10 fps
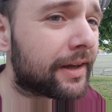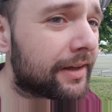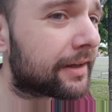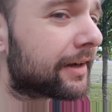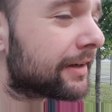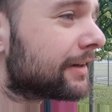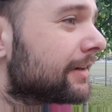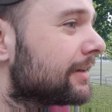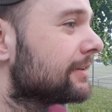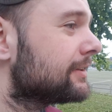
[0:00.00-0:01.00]
Hey
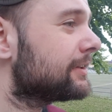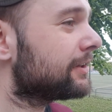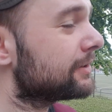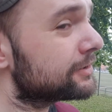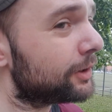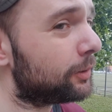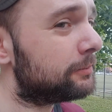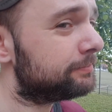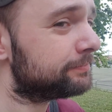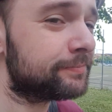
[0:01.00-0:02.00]
guys!
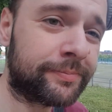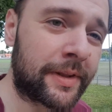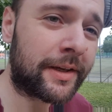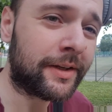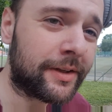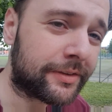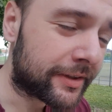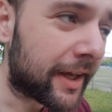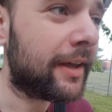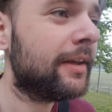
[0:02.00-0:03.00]
So,
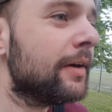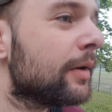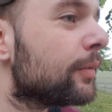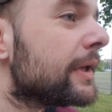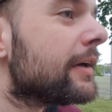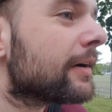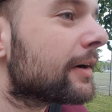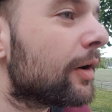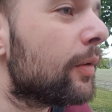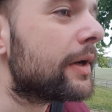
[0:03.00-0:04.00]
today we are
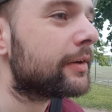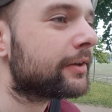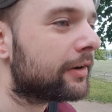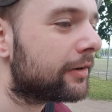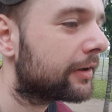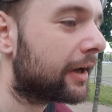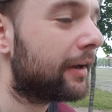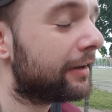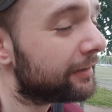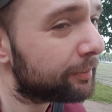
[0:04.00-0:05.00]
going to talk
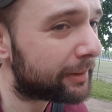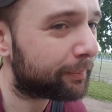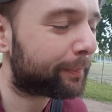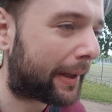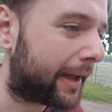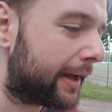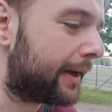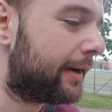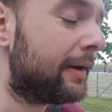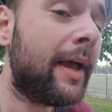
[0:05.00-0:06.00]
a little bit
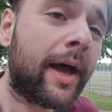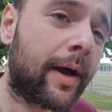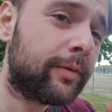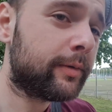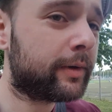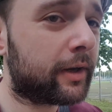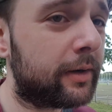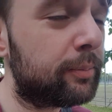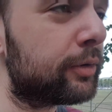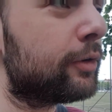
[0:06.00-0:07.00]
about how you can
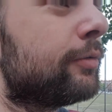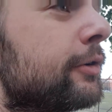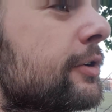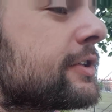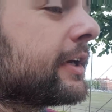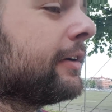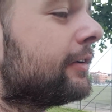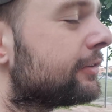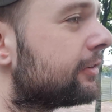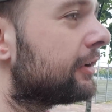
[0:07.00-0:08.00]
improve your
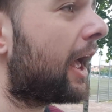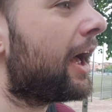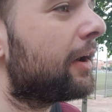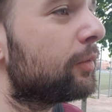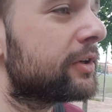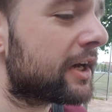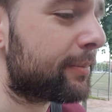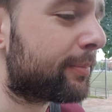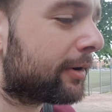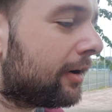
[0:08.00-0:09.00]
skills and what
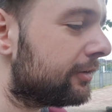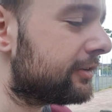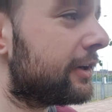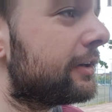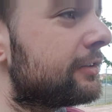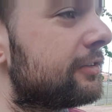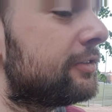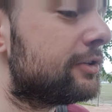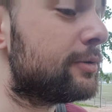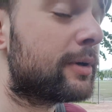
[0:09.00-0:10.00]
type of
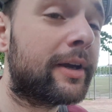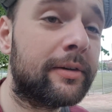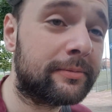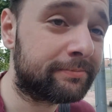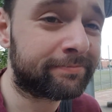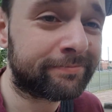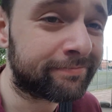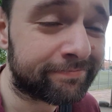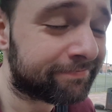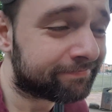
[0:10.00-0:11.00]
projects you can
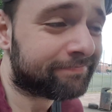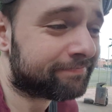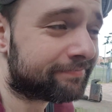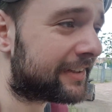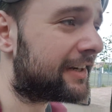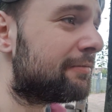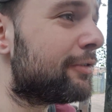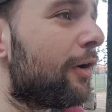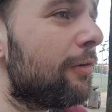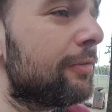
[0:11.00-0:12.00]
get
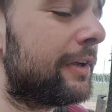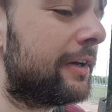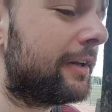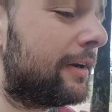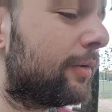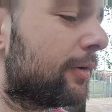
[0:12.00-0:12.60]
involved in in